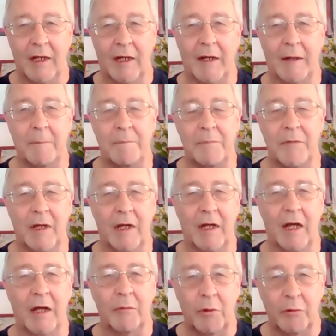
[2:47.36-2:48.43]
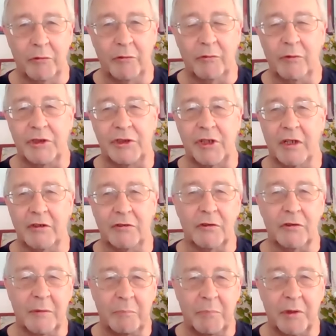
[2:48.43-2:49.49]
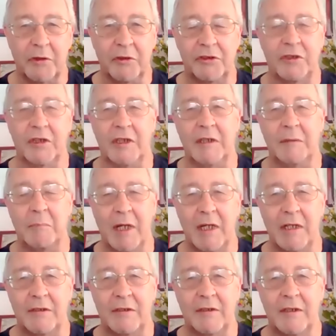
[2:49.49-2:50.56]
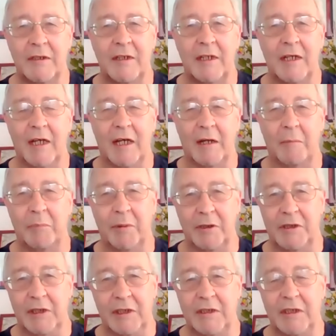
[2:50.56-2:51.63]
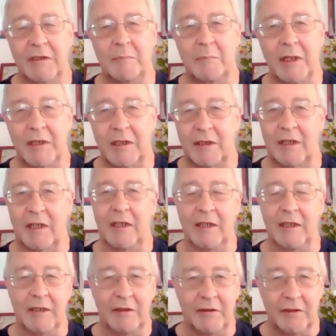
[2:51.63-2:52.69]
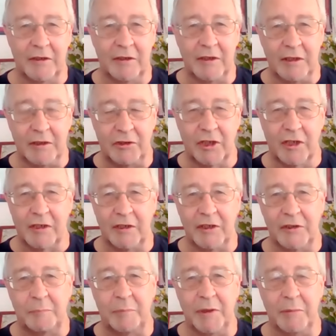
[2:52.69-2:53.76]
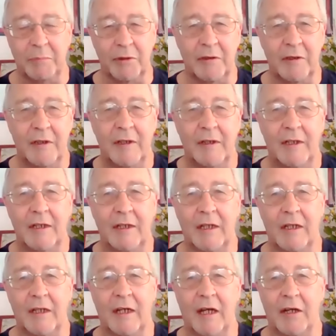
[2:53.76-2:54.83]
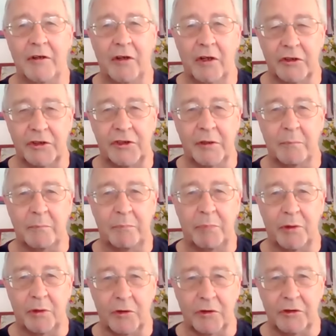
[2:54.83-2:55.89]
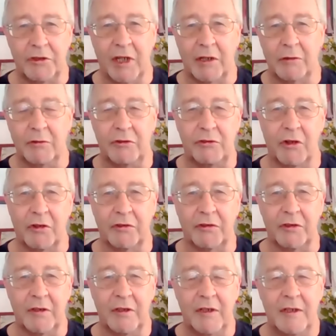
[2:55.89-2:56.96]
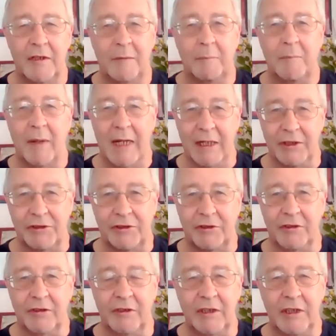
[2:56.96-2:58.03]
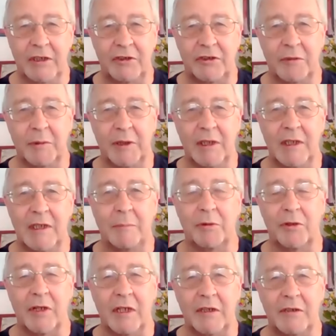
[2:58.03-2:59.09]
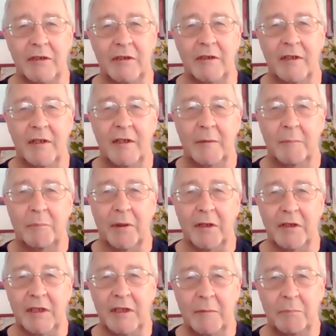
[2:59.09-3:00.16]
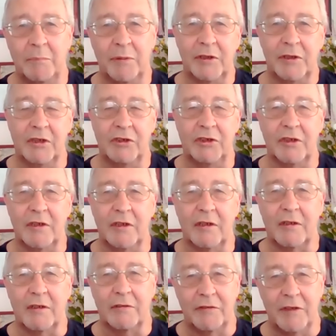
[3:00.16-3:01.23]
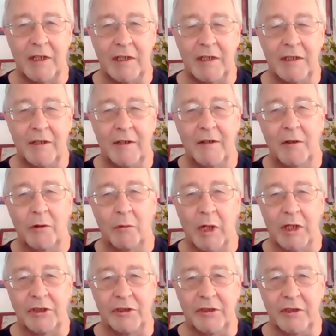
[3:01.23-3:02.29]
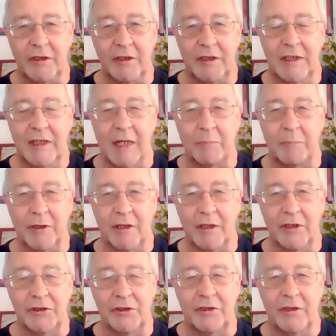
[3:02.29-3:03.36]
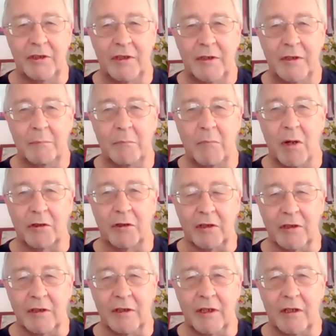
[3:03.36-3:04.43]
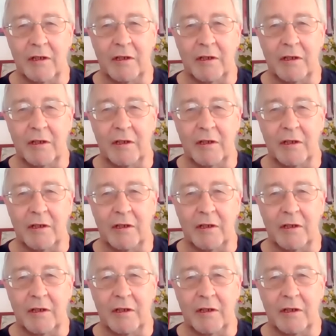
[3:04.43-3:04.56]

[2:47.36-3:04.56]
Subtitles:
I won't recite all the points that he made, but he did make it clear that the Chinese people are not some poor downtrodden mass that needs to be liberated by the imposition of a Western capitalist model